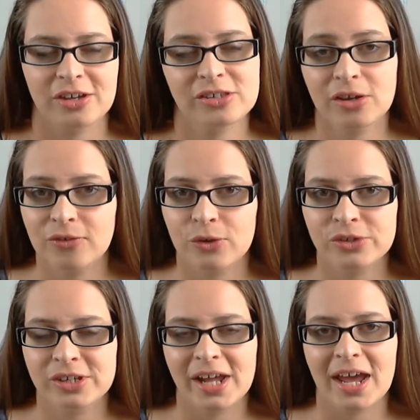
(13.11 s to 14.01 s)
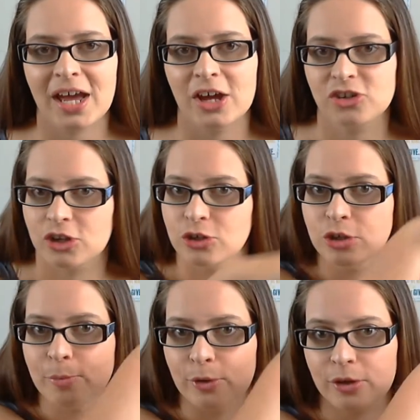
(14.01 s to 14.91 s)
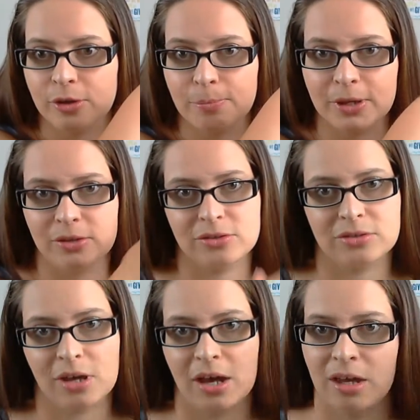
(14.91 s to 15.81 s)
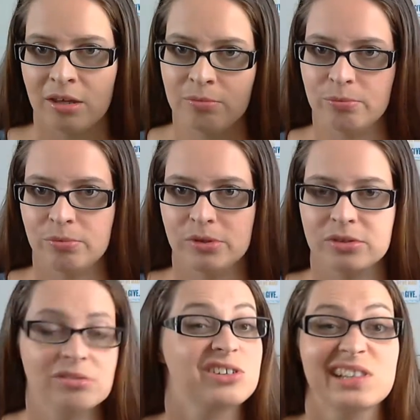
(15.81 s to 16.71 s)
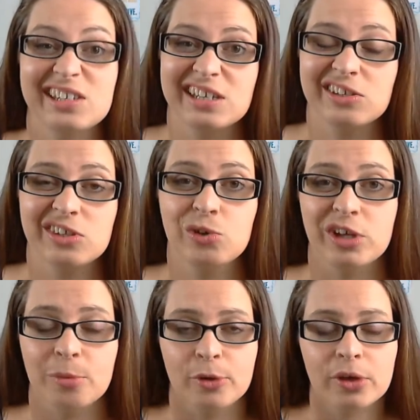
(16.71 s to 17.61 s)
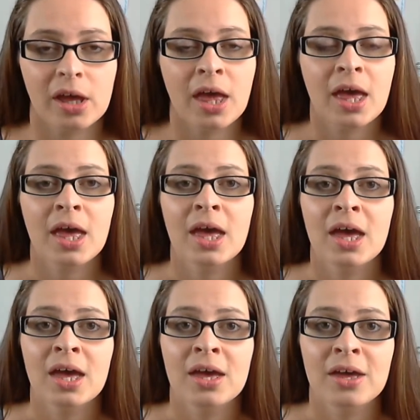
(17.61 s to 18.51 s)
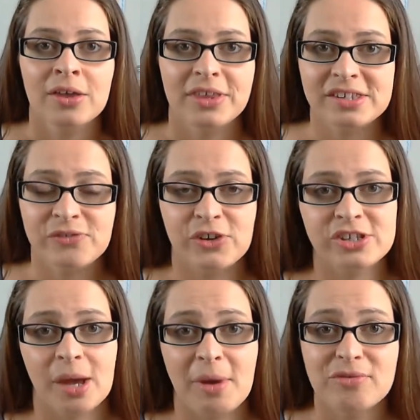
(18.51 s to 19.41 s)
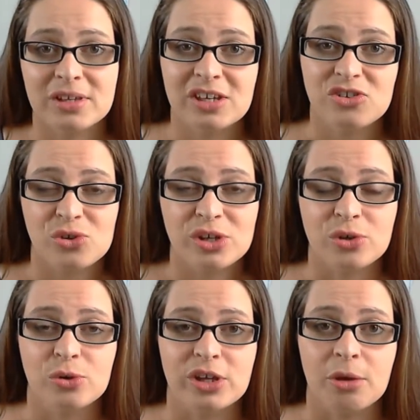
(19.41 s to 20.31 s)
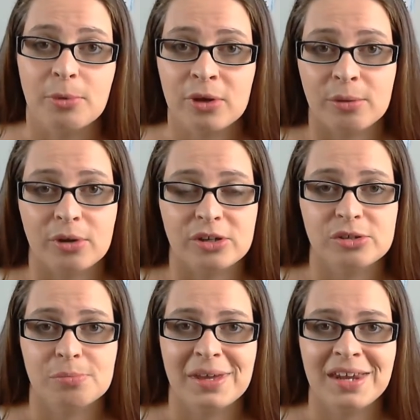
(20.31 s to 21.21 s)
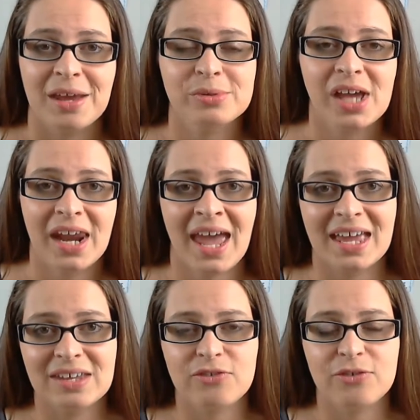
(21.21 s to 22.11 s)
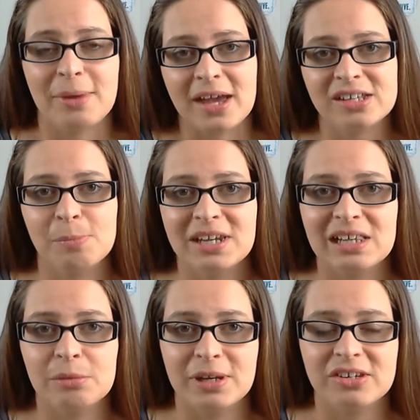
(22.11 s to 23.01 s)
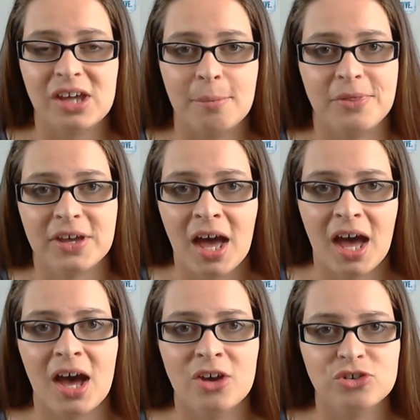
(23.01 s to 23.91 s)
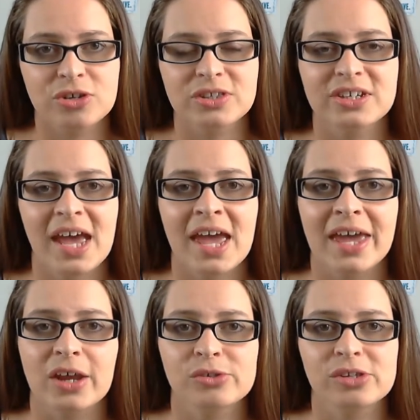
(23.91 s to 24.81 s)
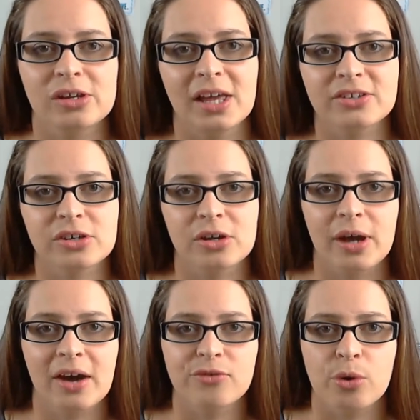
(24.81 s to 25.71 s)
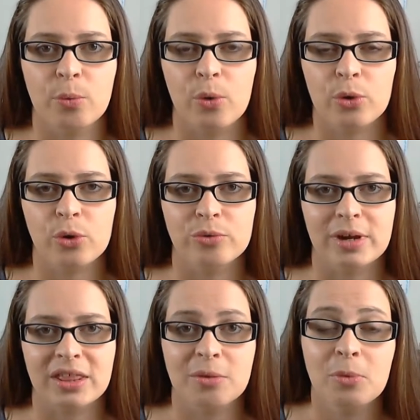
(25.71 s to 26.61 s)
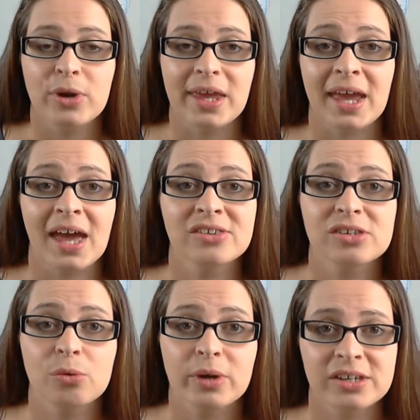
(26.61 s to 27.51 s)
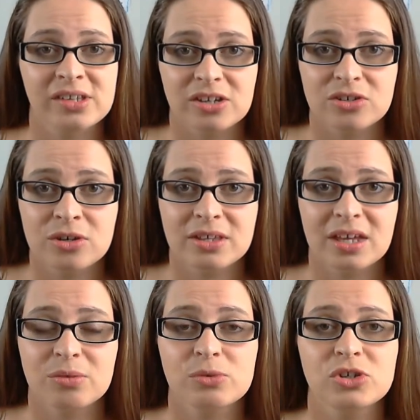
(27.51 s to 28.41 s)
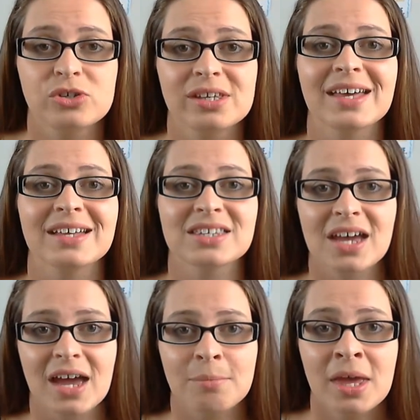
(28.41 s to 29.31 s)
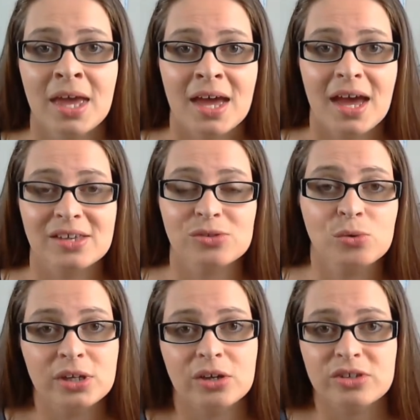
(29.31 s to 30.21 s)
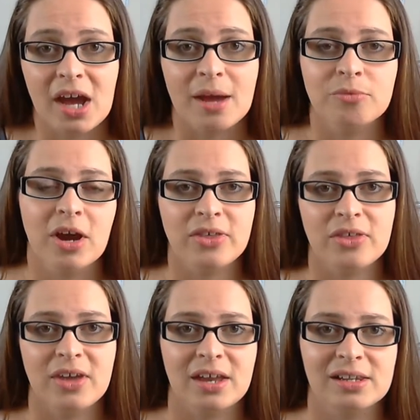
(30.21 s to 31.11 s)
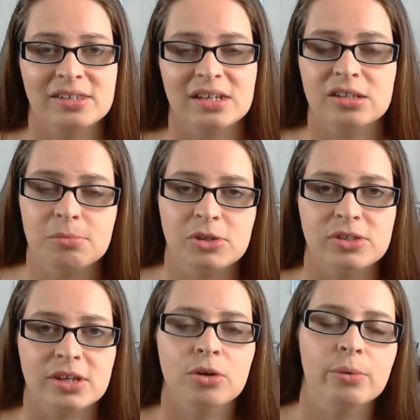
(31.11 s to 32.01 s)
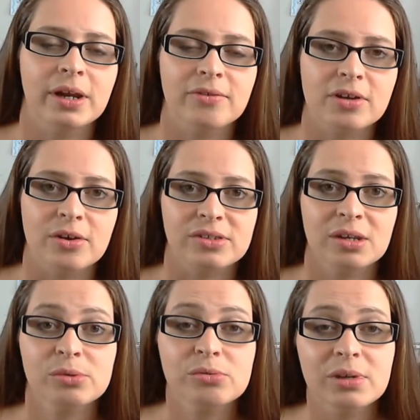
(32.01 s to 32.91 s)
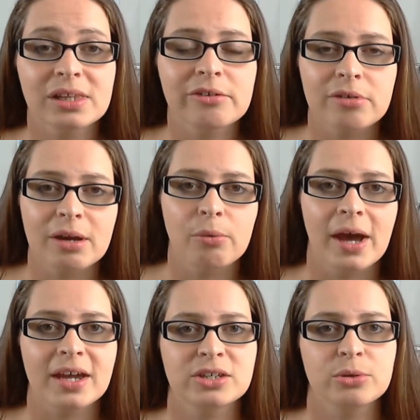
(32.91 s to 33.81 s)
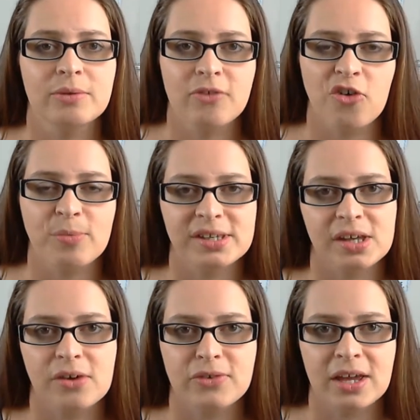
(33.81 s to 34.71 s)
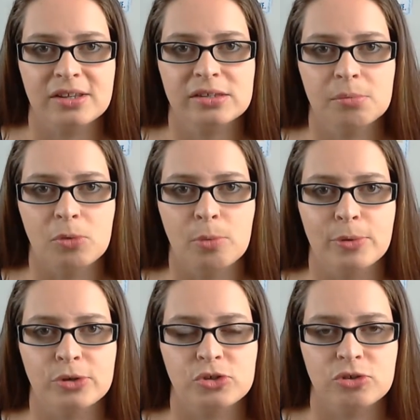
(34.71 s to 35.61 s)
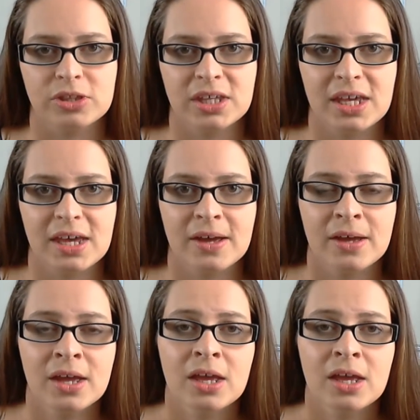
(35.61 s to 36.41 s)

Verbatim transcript: So of course today I can't show you the book because I was listening to the audiobook that's the first time I've really enjoyed an audiobook, I'm going to admit. It was kind of handy for me. I spent a little bit of time in the car during the day, and I also like to go out for a walk or a run in the morning. And so, what I started doing then was using that time as audio time rather than listening to music or whatever else. And it was a really great way to involve myself in some more books during the year.